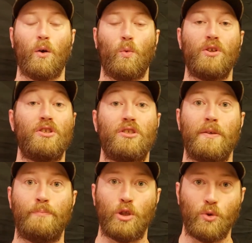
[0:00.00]
which is
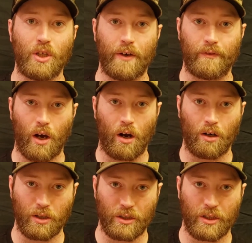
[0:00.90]
the beauty of the
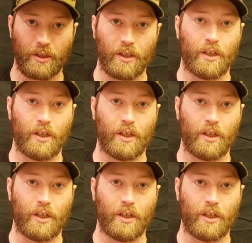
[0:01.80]
art.